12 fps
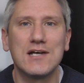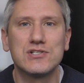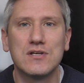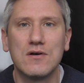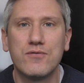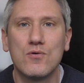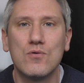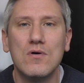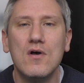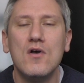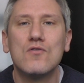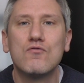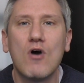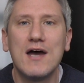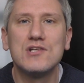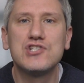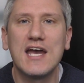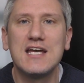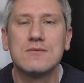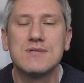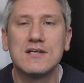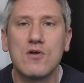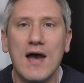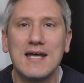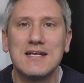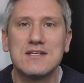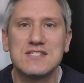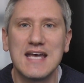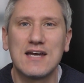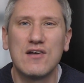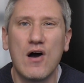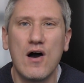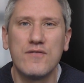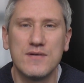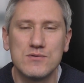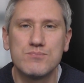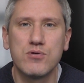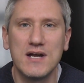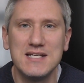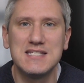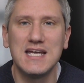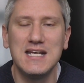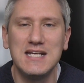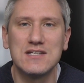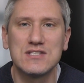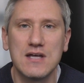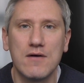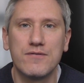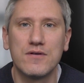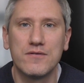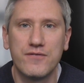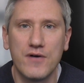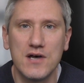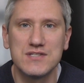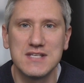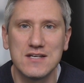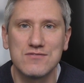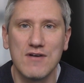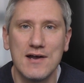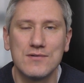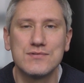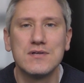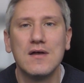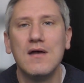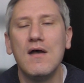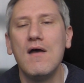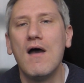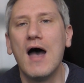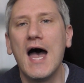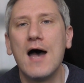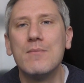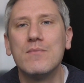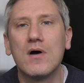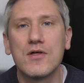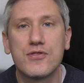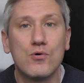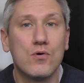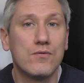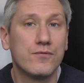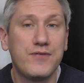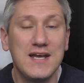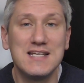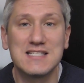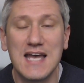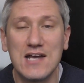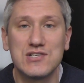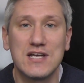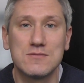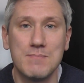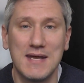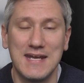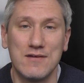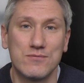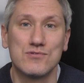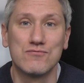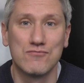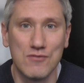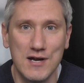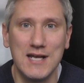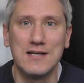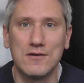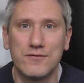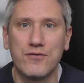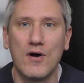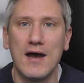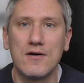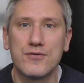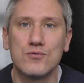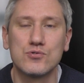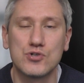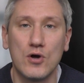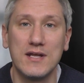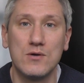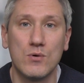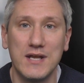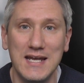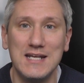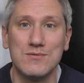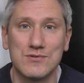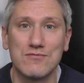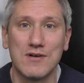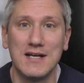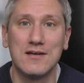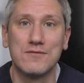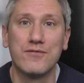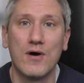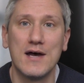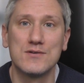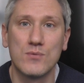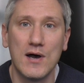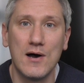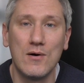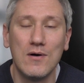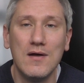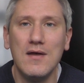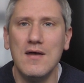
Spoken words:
action. I thought Ryder Jacobs ignited in the second half. It was pretty tedious stuff for the first six rounds. I thought Felix Cash against Mediev was a really good fight. I thought Scottney Guanini was a really good fight as well.